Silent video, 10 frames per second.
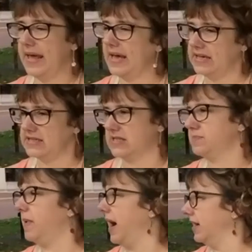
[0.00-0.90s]
pick a
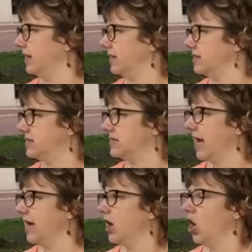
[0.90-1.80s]
spot and
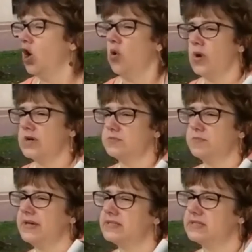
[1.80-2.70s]
say, where's
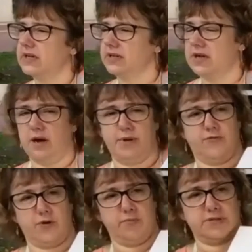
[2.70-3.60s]
my sun
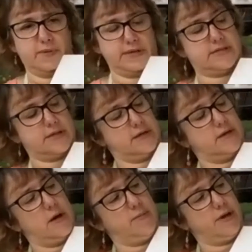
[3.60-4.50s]
coming from? Is my sun
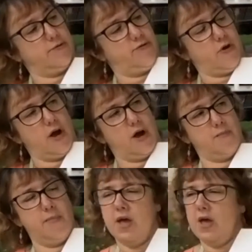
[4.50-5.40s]
coming from,